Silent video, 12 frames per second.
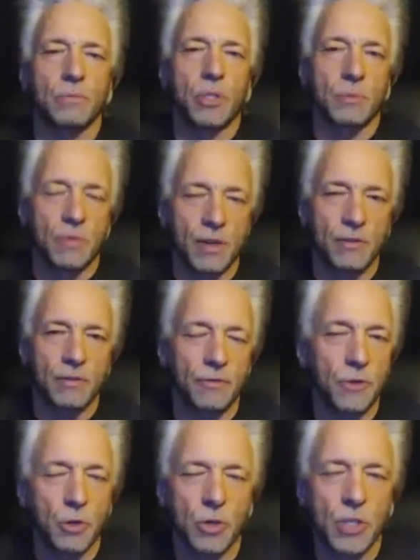Some of our
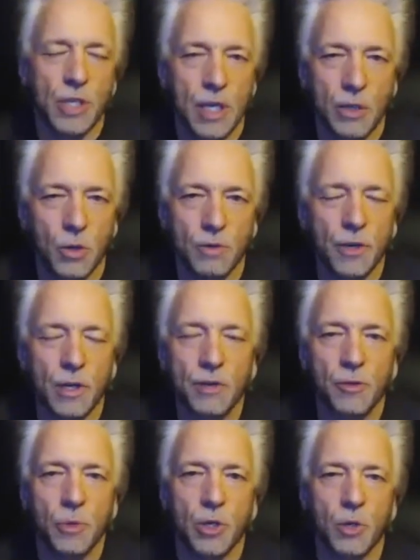viewers I know are very
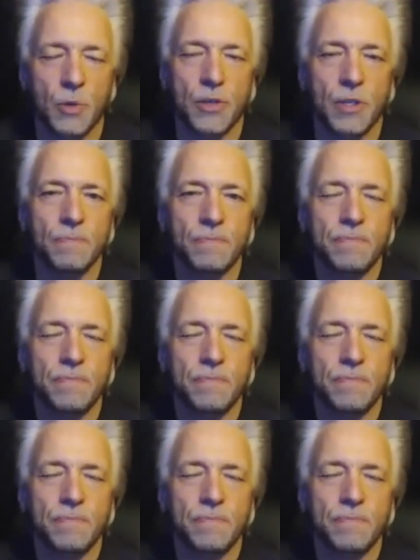familiar with it,